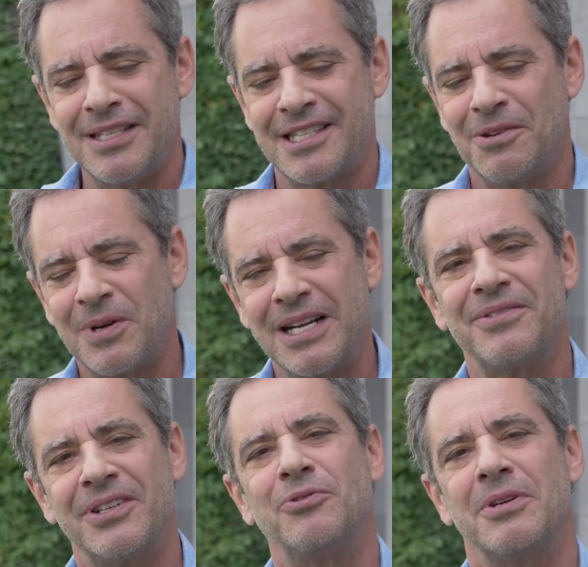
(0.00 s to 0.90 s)
is that
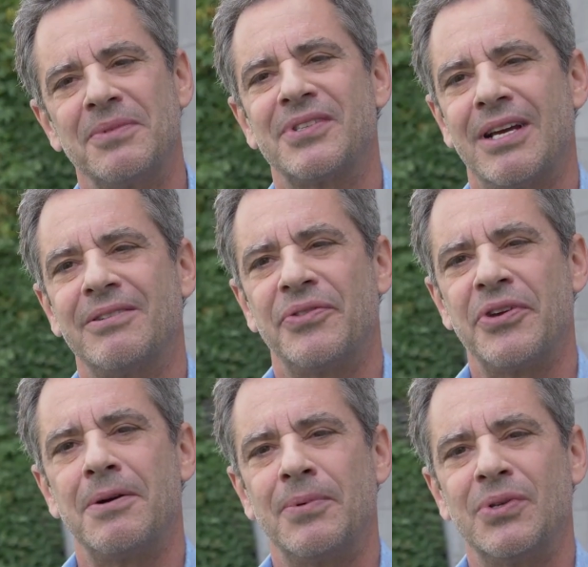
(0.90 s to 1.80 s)
whatever form of
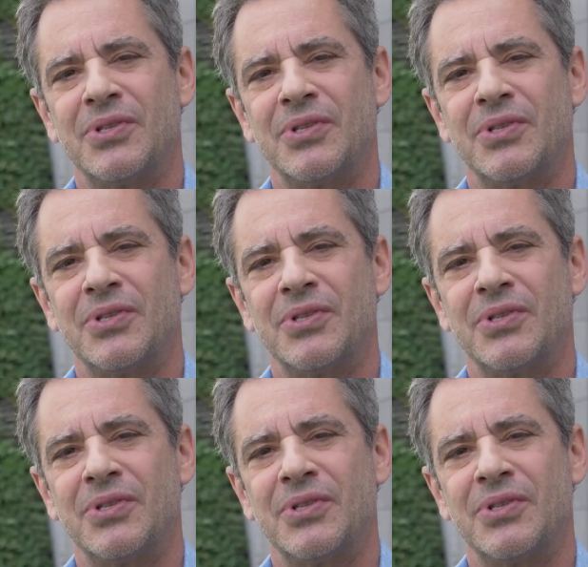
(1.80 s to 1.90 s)
psychotherapy